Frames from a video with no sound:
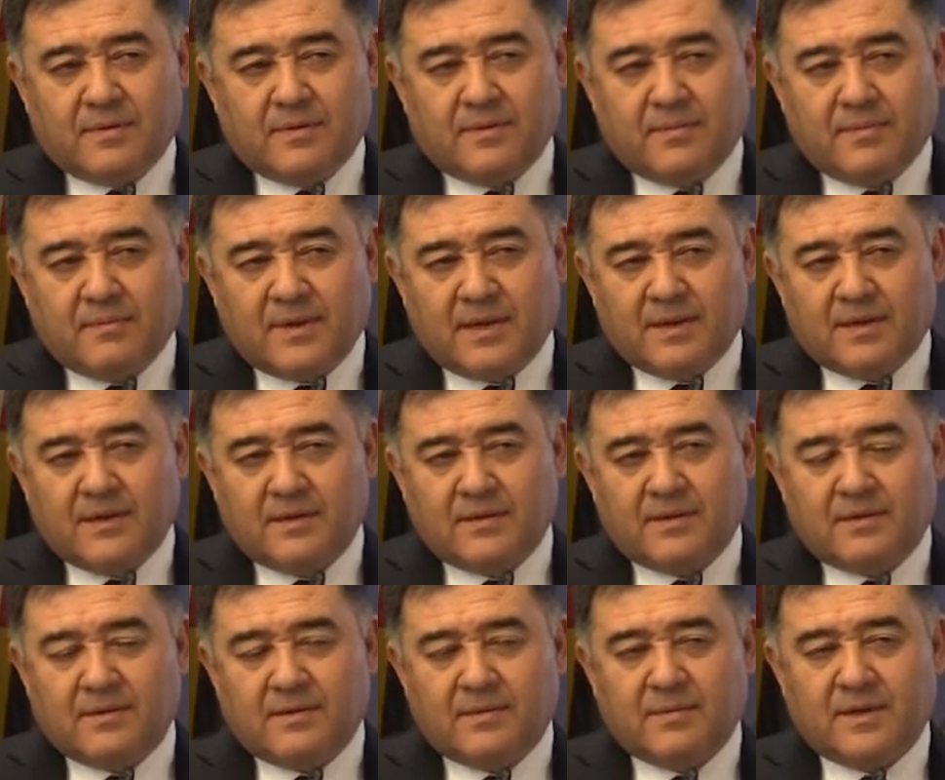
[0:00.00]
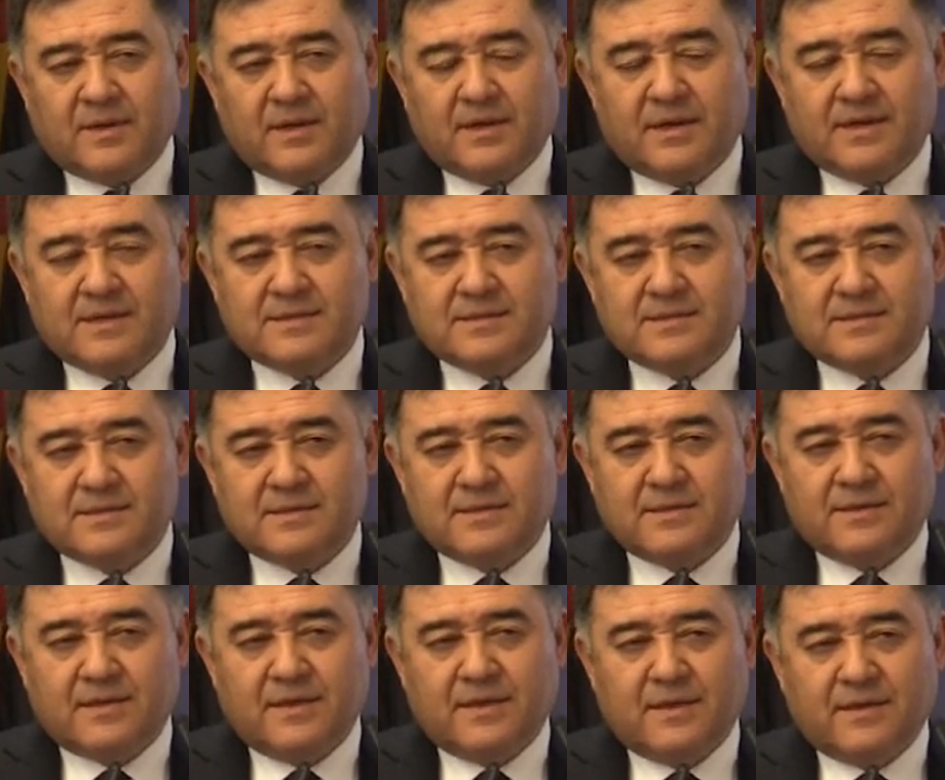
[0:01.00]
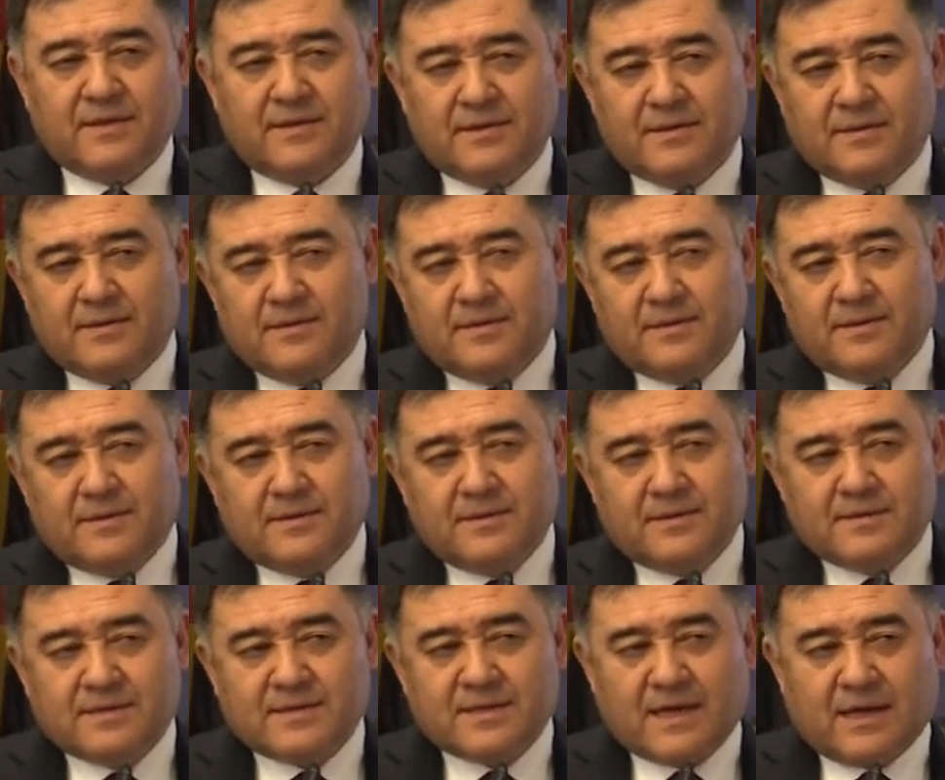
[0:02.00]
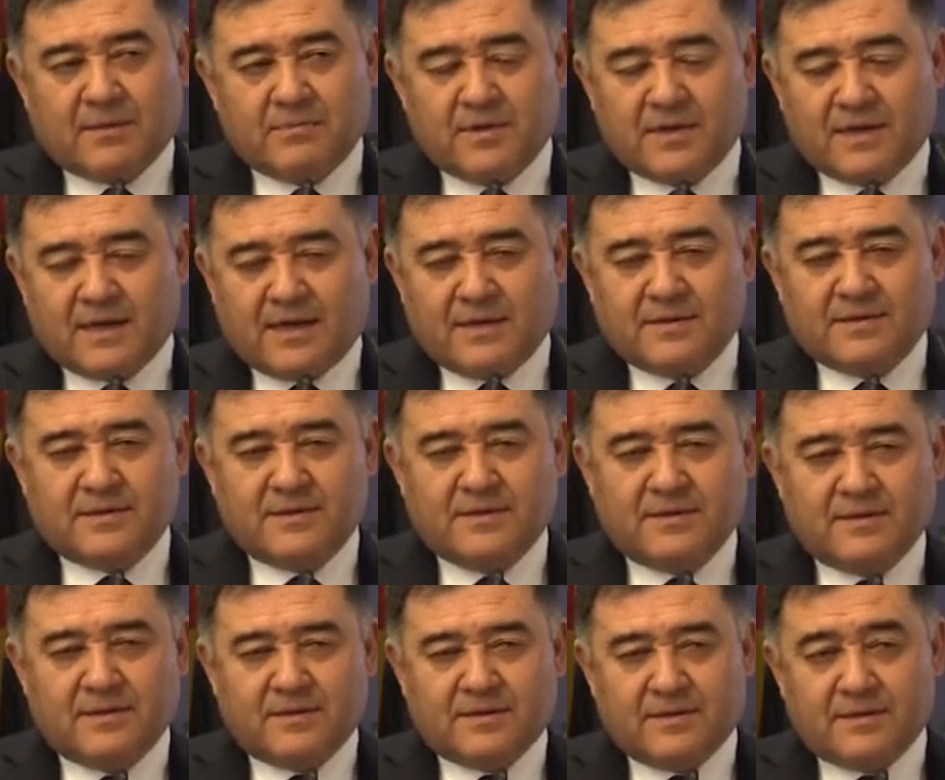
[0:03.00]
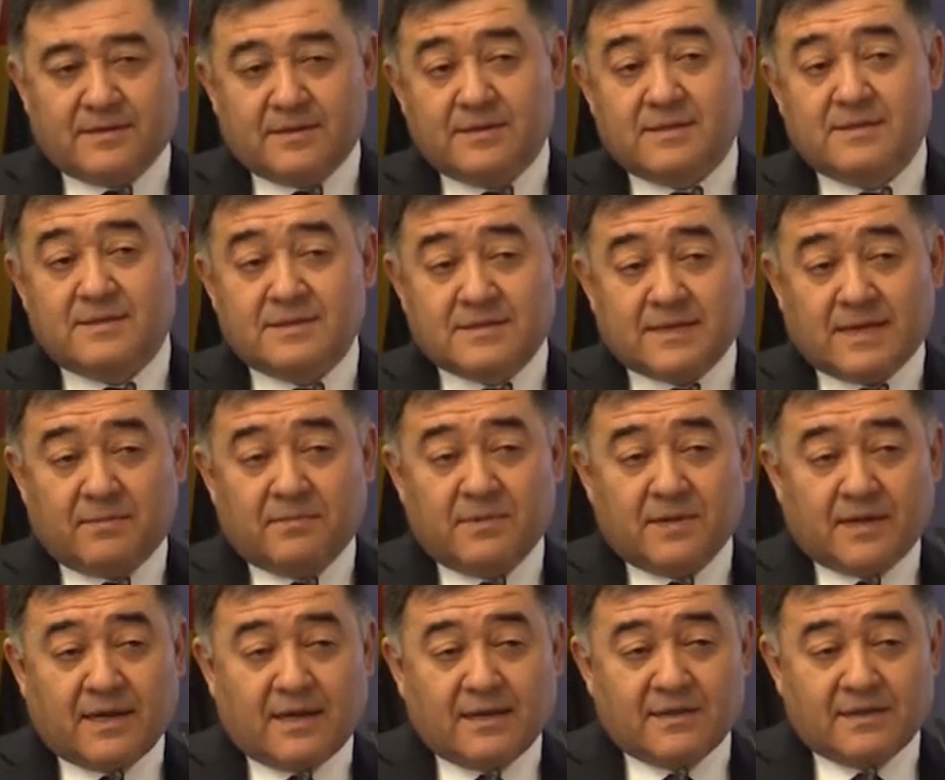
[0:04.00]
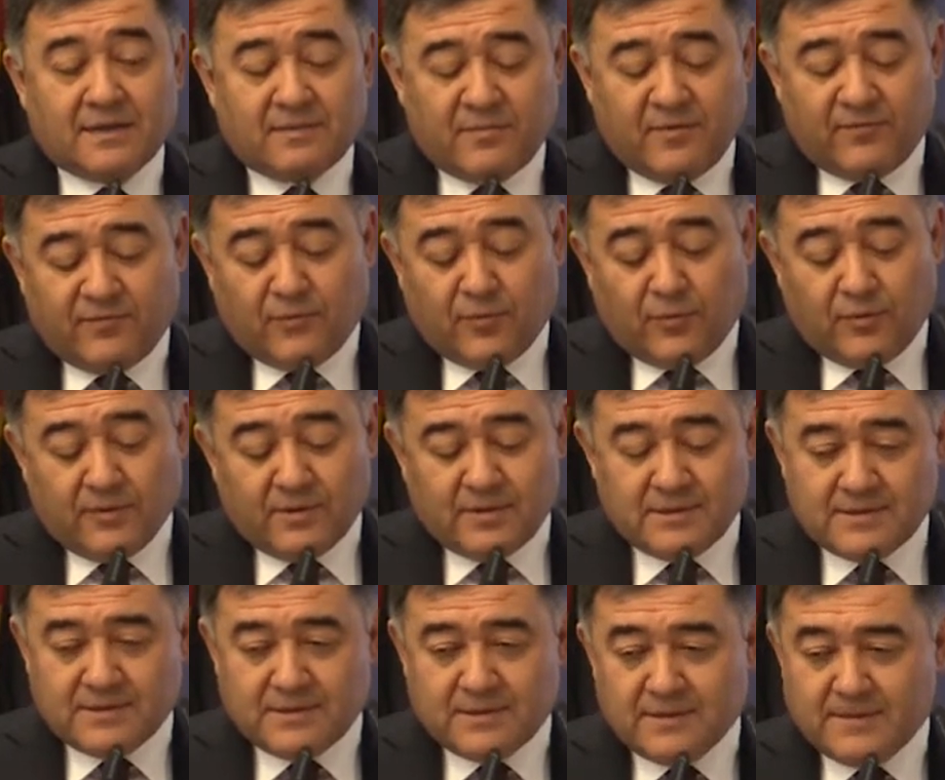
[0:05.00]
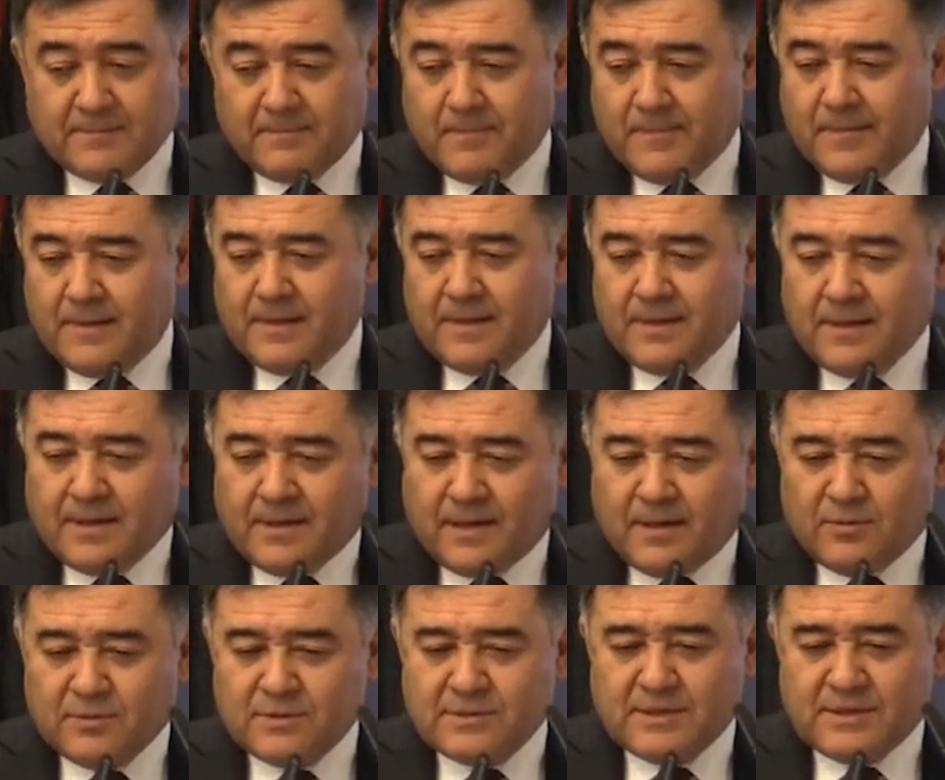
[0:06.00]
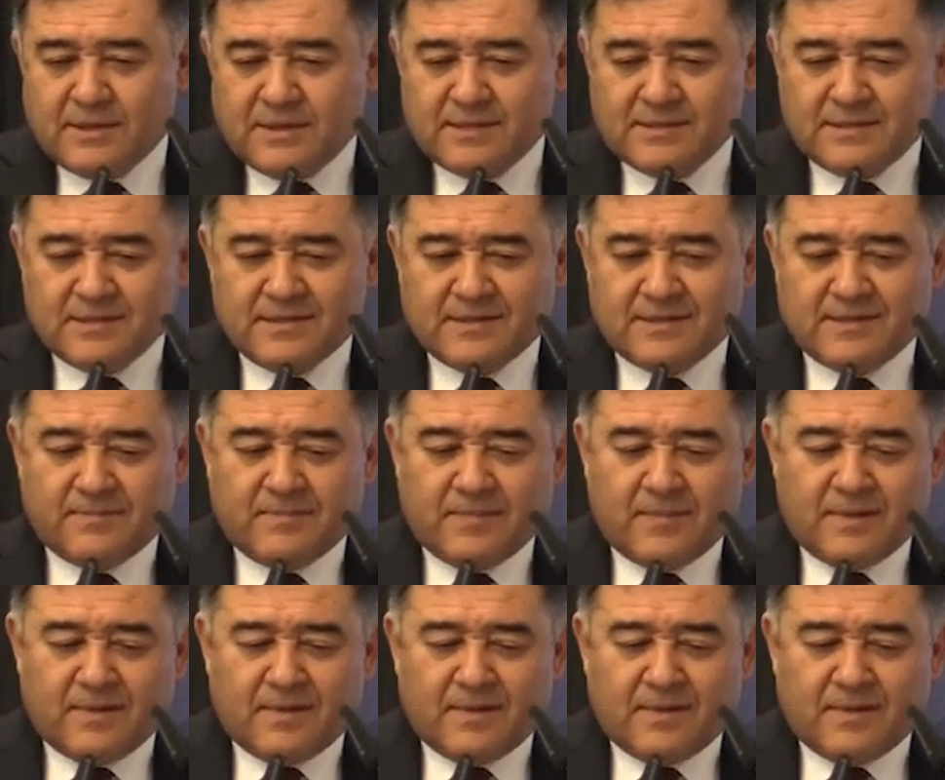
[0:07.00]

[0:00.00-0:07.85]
many years, they described the country. They described the country before as I would say as a